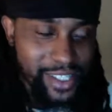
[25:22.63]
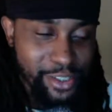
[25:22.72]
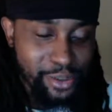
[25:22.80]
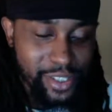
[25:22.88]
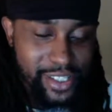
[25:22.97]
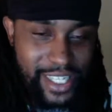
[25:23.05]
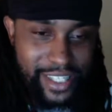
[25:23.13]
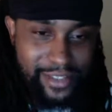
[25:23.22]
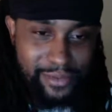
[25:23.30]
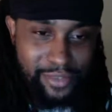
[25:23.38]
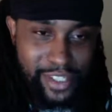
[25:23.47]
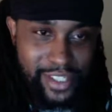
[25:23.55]
take
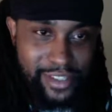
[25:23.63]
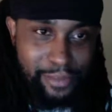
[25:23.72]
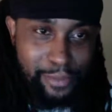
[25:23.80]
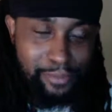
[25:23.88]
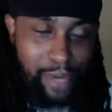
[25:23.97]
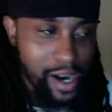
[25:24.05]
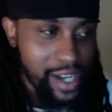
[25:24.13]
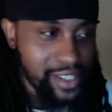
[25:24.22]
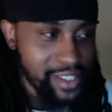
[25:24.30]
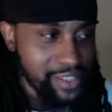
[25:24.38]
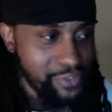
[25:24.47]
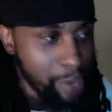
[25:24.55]
some risks, but bonds
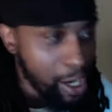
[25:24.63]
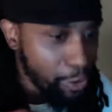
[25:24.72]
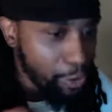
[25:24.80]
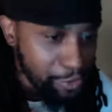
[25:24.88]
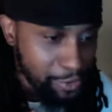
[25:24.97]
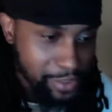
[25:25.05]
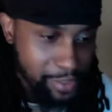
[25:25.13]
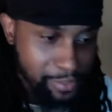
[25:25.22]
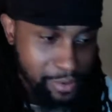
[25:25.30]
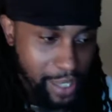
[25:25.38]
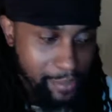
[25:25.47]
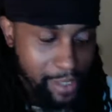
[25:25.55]
is for my older people.
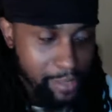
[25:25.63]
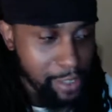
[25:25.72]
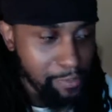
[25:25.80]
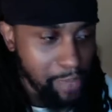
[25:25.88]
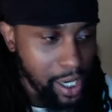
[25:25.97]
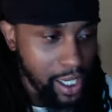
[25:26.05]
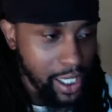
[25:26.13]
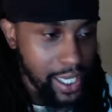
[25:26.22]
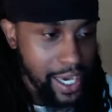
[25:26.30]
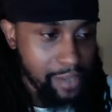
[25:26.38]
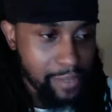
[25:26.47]
Like maybe a bond ladder.